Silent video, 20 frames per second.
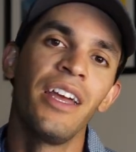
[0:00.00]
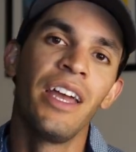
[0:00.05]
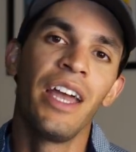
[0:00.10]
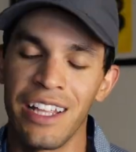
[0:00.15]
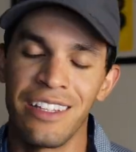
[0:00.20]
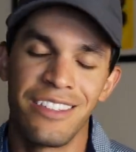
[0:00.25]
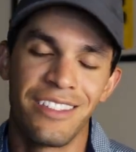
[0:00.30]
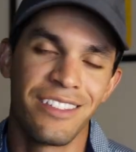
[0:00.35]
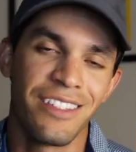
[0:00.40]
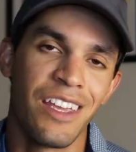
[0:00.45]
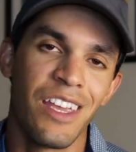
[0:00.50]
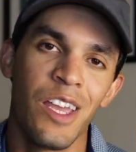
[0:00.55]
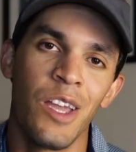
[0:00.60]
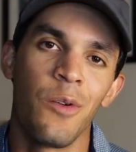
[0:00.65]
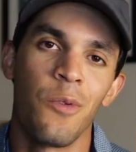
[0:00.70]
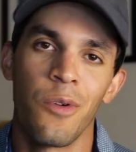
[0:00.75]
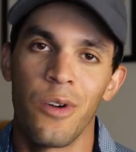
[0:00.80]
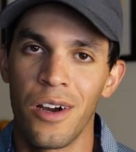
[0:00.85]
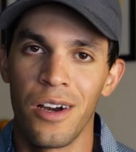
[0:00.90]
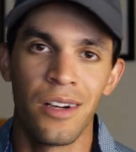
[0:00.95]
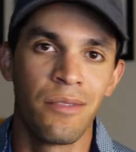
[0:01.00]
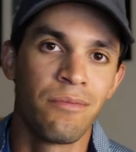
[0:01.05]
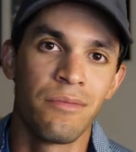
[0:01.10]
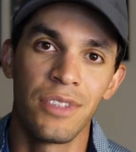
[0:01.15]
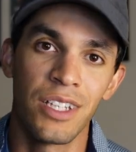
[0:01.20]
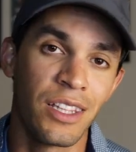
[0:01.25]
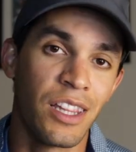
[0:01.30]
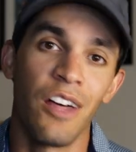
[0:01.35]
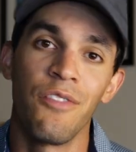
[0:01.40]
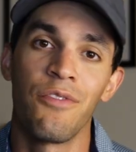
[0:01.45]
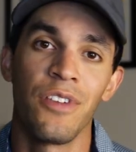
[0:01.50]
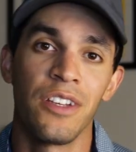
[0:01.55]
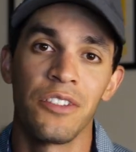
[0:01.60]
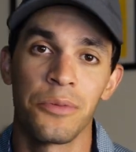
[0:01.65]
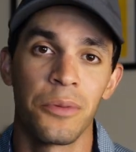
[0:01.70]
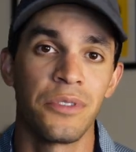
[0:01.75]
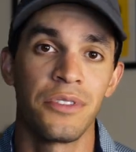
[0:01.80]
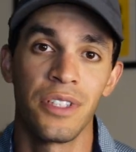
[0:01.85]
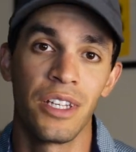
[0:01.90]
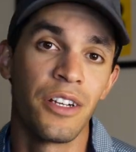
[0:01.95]
and seeing where the club face
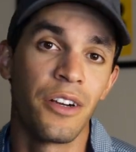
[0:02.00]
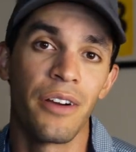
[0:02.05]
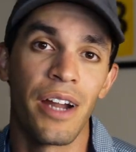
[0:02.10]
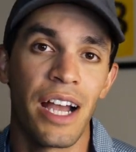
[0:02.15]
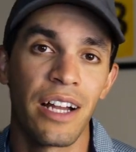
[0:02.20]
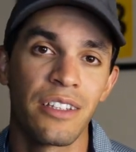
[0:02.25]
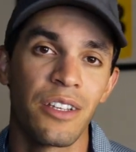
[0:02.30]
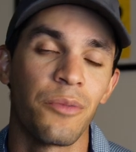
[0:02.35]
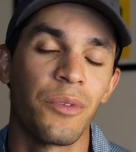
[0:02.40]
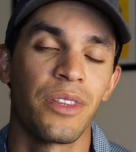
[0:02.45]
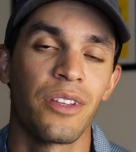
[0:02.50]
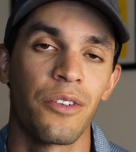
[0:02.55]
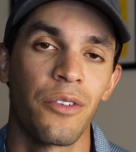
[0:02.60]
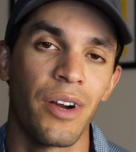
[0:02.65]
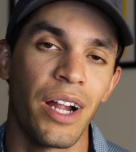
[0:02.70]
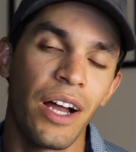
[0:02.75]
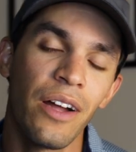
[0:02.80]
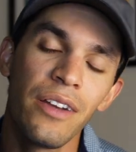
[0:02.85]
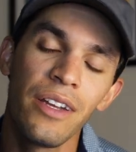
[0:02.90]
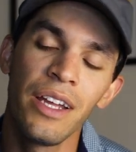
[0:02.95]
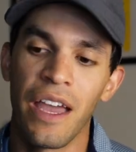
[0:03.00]
was interacting with the ground.